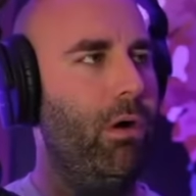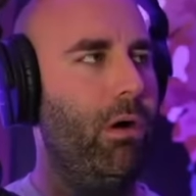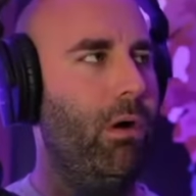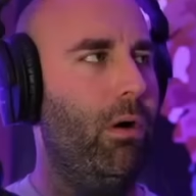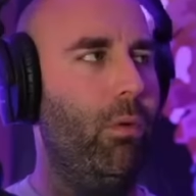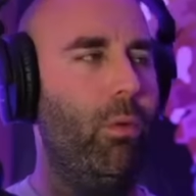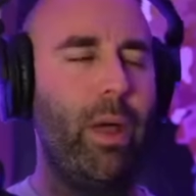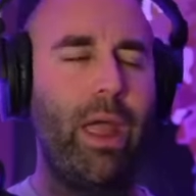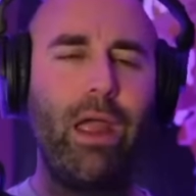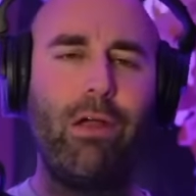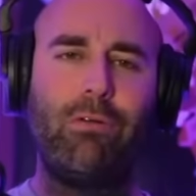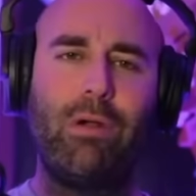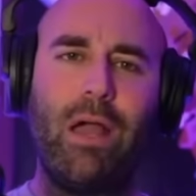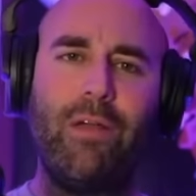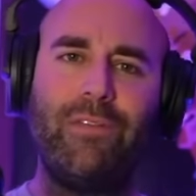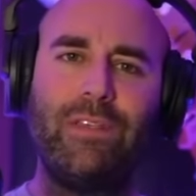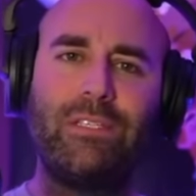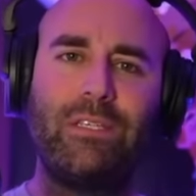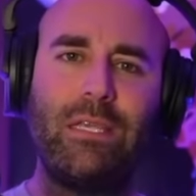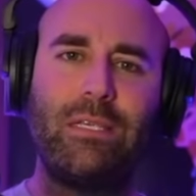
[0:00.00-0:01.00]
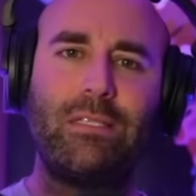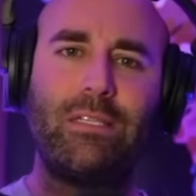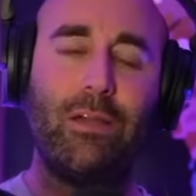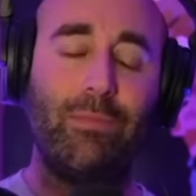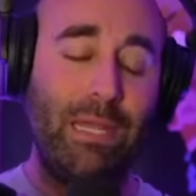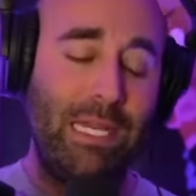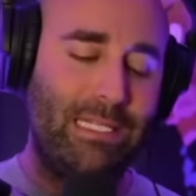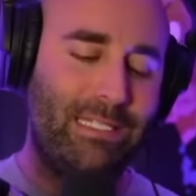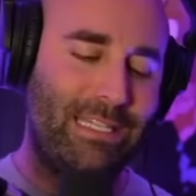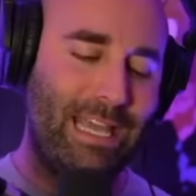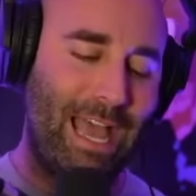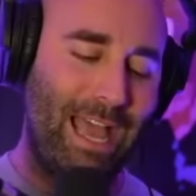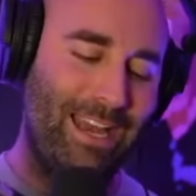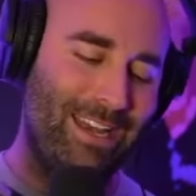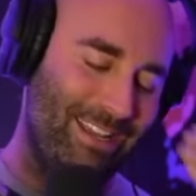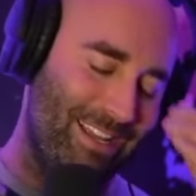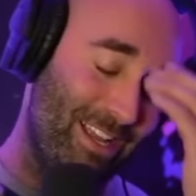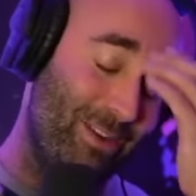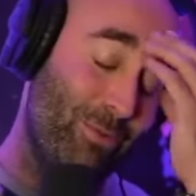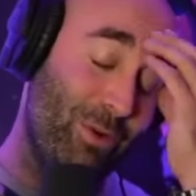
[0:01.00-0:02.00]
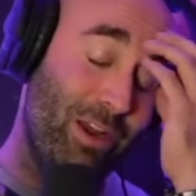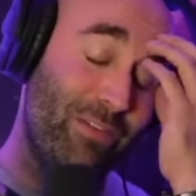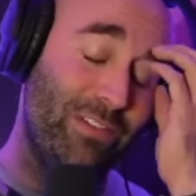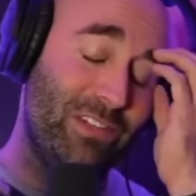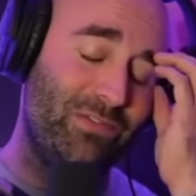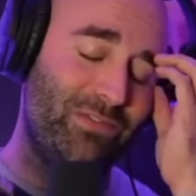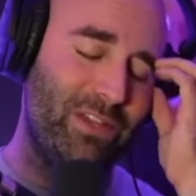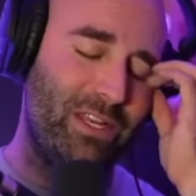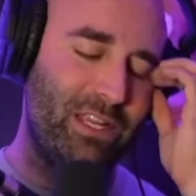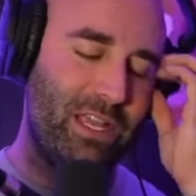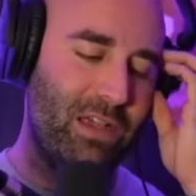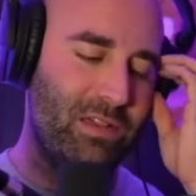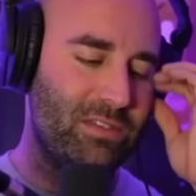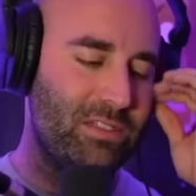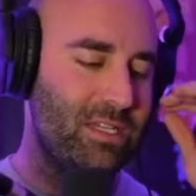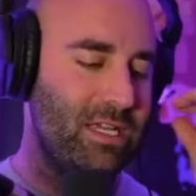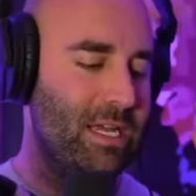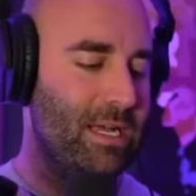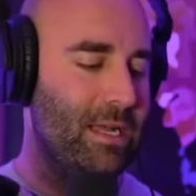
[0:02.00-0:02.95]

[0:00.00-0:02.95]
a way around the system. He said in one of his videos,